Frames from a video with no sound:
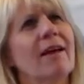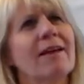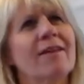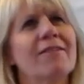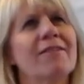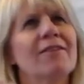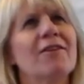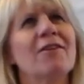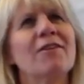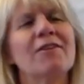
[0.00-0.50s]
I
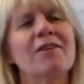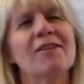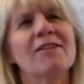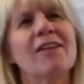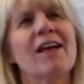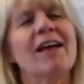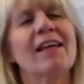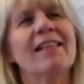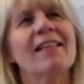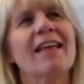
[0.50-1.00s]
don't know
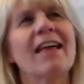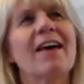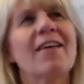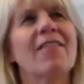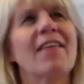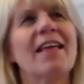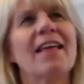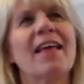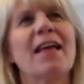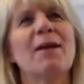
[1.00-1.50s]
exactly
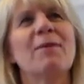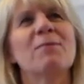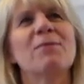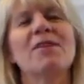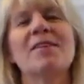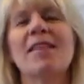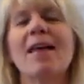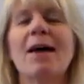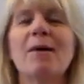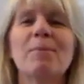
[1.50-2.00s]
how they came
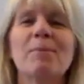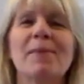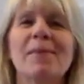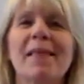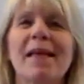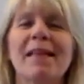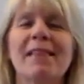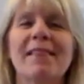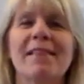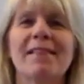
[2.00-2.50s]
to that,
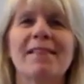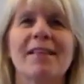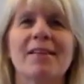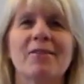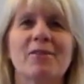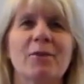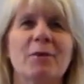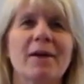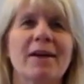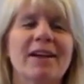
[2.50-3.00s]
but I think
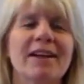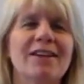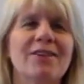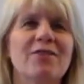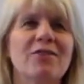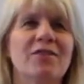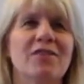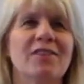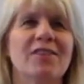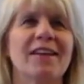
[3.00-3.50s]
that's quite
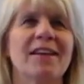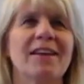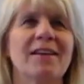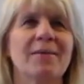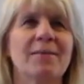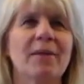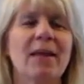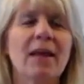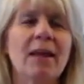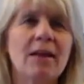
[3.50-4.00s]

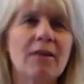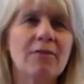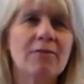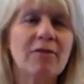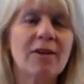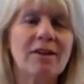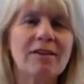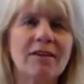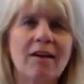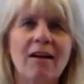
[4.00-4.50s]
interesting. In
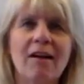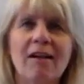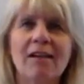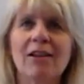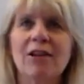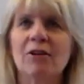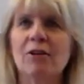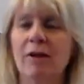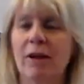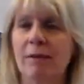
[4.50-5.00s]
fact, the
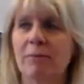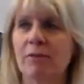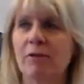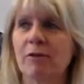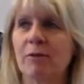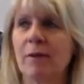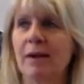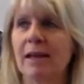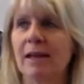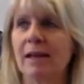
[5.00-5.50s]

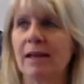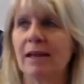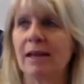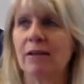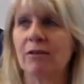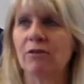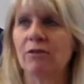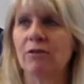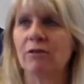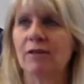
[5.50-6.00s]
hologram's quite
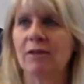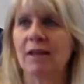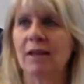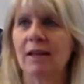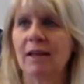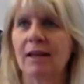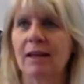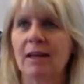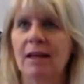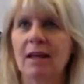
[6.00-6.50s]

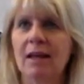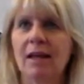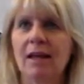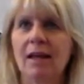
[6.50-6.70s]
interesting.